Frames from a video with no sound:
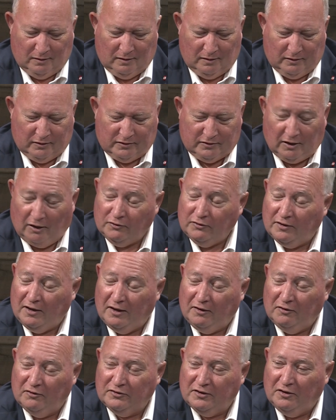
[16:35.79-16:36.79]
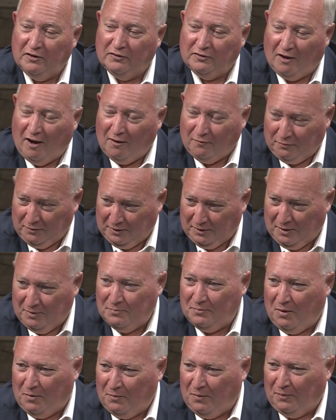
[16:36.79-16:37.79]
Sergeant Henderson is off at
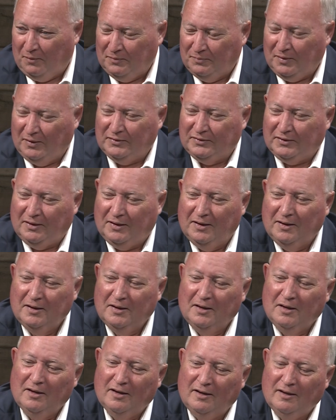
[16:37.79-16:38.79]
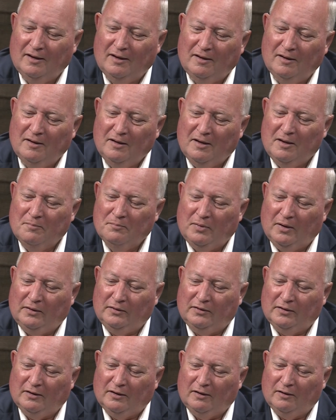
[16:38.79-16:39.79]
the moment, but
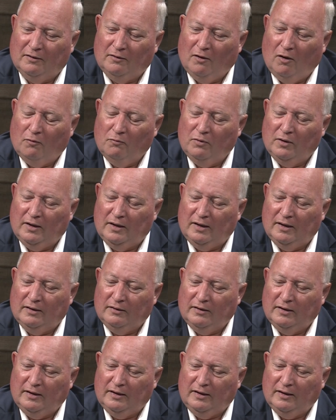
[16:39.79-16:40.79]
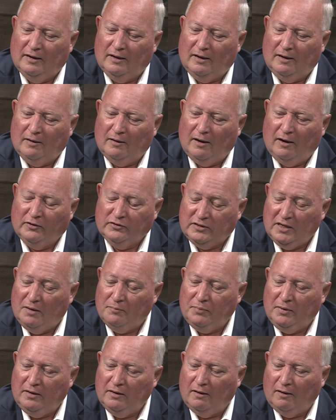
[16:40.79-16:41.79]
no, the
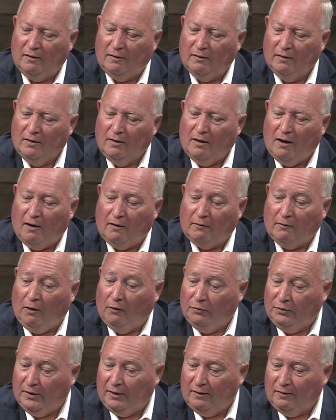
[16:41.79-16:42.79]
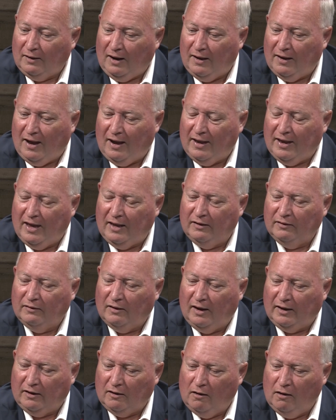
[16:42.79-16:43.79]
RCMP are out there.
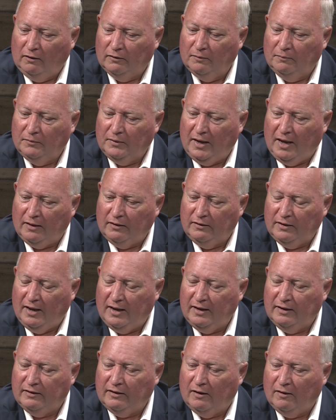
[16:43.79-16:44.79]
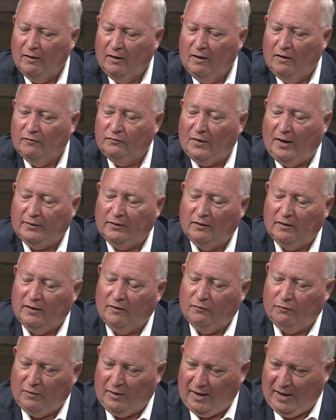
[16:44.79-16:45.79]
I called them the other day to find out
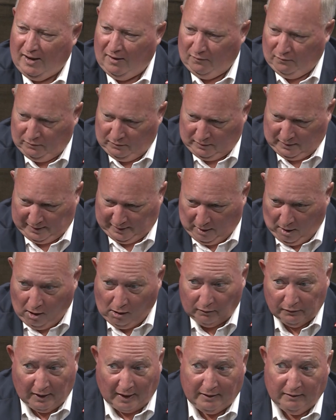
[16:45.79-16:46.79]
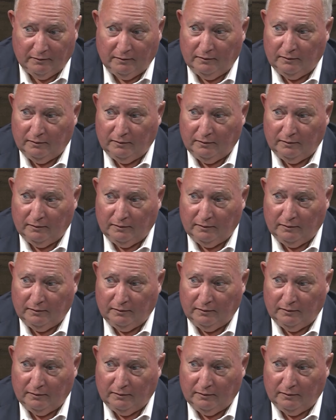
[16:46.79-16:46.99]
if we have all night